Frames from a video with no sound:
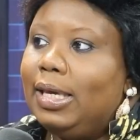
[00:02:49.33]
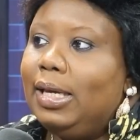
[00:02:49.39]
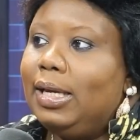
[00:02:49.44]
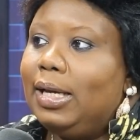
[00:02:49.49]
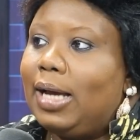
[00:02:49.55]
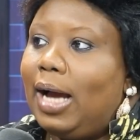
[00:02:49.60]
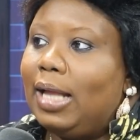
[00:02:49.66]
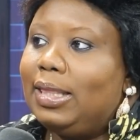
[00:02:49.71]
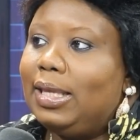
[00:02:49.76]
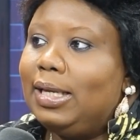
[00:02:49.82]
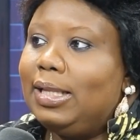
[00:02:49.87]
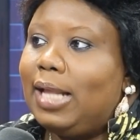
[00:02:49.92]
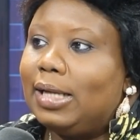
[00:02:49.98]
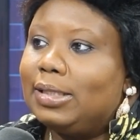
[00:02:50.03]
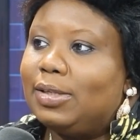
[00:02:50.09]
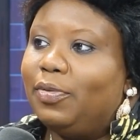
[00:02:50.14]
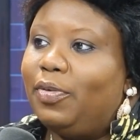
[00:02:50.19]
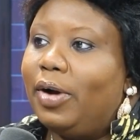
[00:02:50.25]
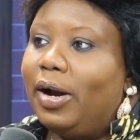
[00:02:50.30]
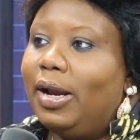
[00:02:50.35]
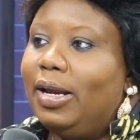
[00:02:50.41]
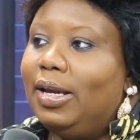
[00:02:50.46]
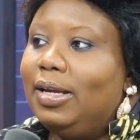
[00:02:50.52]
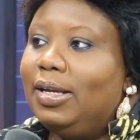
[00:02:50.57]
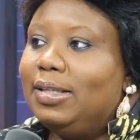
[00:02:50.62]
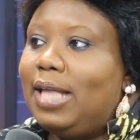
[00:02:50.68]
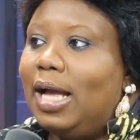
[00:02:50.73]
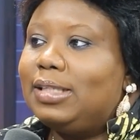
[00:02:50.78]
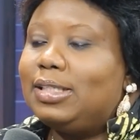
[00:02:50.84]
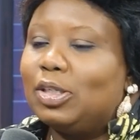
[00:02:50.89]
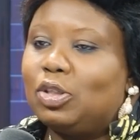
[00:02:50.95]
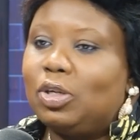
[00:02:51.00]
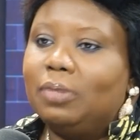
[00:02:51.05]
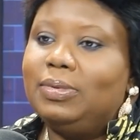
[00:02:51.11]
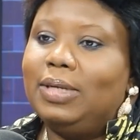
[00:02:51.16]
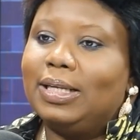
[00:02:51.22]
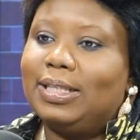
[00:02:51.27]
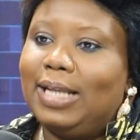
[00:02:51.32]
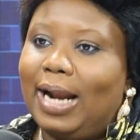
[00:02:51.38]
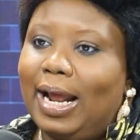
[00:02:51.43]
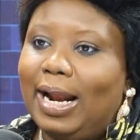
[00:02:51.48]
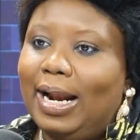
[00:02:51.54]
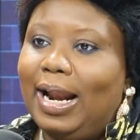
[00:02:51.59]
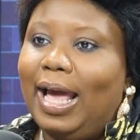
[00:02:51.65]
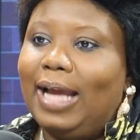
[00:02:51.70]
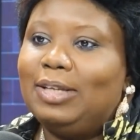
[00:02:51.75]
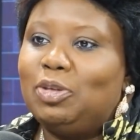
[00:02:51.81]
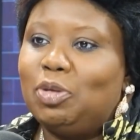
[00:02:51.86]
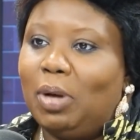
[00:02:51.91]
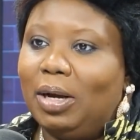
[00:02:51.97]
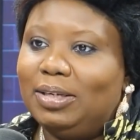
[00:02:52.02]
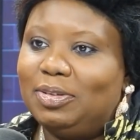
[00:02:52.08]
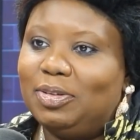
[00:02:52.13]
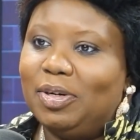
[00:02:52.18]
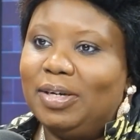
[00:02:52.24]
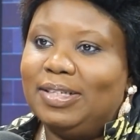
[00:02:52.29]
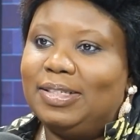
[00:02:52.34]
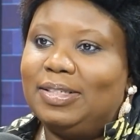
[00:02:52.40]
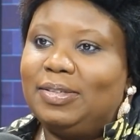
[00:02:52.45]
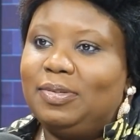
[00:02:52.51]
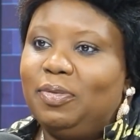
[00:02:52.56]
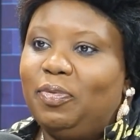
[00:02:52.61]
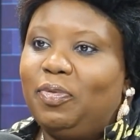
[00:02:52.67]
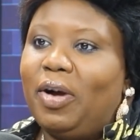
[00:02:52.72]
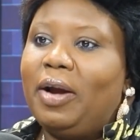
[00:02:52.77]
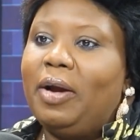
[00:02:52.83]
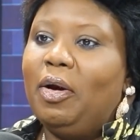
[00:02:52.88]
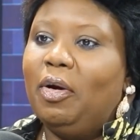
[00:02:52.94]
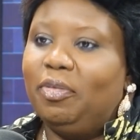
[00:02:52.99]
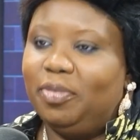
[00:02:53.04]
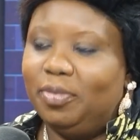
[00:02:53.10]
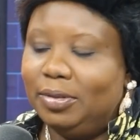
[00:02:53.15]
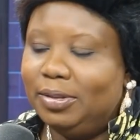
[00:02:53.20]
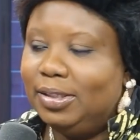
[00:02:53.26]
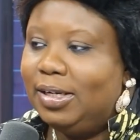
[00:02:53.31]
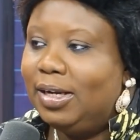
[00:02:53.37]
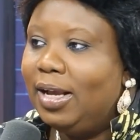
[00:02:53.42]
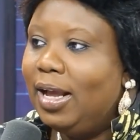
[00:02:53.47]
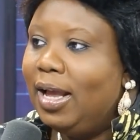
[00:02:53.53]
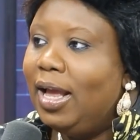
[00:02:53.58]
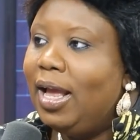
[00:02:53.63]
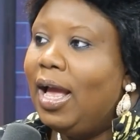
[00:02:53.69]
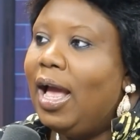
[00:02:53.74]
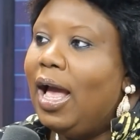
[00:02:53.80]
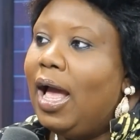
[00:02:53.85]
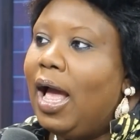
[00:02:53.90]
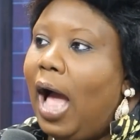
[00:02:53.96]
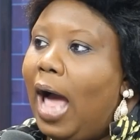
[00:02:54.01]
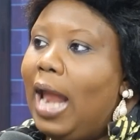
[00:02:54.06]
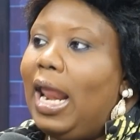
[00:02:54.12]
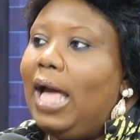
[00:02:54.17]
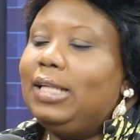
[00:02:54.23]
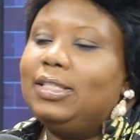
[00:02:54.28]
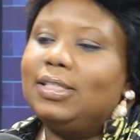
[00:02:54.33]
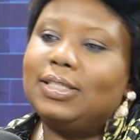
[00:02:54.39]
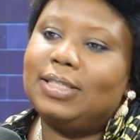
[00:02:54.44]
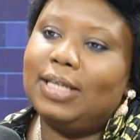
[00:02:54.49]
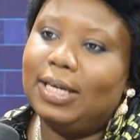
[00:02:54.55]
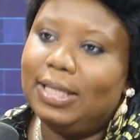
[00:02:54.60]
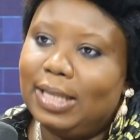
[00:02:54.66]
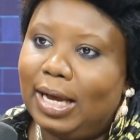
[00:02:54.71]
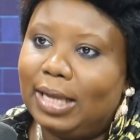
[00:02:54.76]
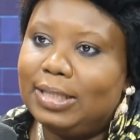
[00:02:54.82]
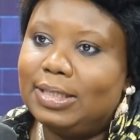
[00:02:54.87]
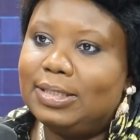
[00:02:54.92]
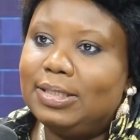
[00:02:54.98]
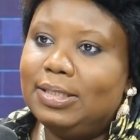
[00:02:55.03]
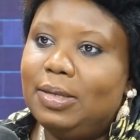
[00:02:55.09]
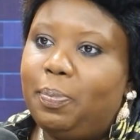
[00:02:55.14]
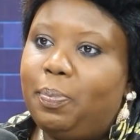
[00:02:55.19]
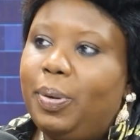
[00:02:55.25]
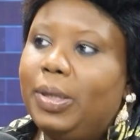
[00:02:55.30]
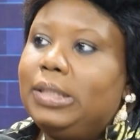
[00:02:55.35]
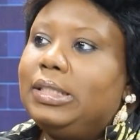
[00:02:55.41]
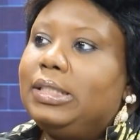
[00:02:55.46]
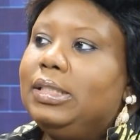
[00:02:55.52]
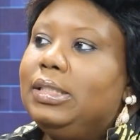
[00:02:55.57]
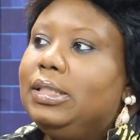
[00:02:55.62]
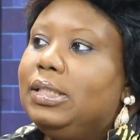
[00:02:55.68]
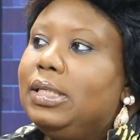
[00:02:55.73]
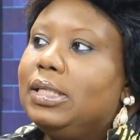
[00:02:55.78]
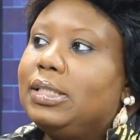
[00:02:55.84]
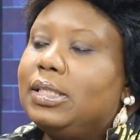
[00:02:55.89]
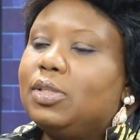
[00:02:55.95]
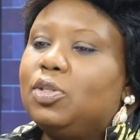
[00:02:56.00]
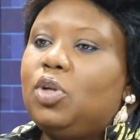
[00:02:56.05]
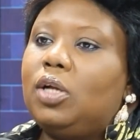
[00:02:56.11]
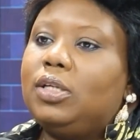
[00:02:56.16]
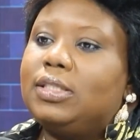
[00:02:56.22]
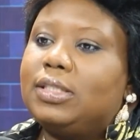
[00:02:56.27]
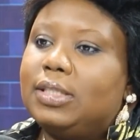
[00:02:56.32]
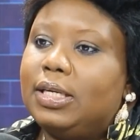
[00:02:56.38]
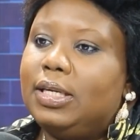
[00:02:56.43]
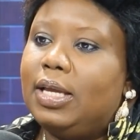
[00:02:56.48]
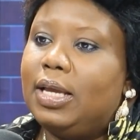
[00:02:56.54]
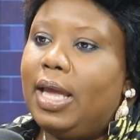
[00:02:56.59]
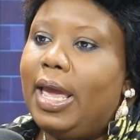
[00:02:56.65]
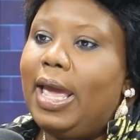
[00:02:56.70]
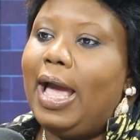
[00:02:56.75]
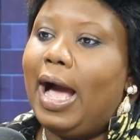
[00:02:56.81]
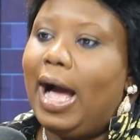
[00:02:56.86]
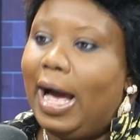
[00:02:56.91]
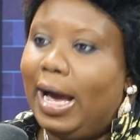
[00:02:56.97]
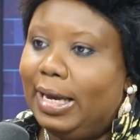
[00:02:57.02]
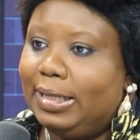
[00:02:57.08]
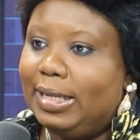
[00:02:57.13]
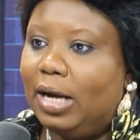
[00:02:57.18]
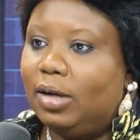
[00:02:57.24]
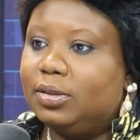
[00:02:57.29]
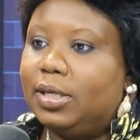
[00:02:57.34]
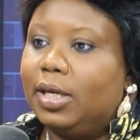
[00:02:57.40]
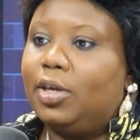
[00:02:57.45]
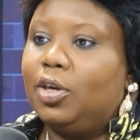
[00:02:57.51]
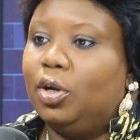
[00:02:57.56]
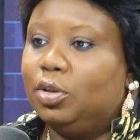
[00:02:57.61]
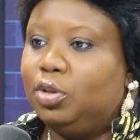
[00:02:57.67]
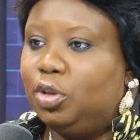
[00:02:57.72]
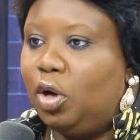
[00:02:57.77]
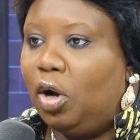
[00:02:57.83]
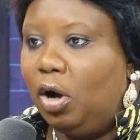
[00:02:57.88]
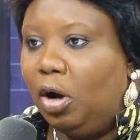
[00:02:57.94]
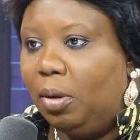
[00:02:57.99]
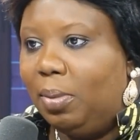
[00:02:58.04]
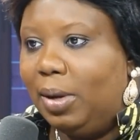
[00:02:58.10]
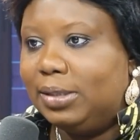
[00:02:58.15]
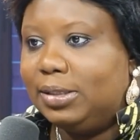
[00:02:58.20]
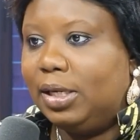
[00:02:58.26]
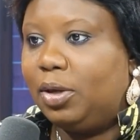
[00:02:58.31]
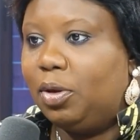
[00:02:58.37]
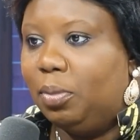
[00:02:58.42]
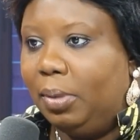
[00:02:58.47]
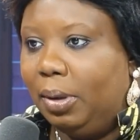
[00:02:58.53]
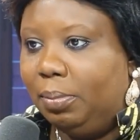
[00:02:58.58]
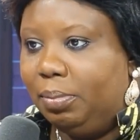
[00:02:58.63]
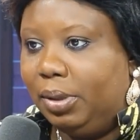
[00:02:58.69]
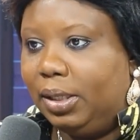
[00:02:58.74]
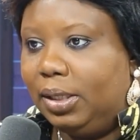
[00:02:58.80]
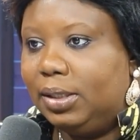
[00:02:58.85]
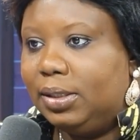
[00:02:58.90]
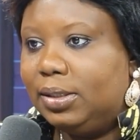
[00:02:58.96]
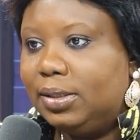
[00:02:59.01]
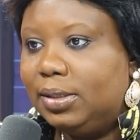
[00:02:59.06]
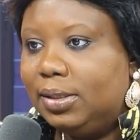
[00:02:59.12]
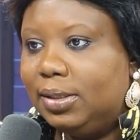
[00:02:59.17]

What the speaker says: think that's a subject that I like to address very often. I like to say that it is not AI that will take your job as a human being.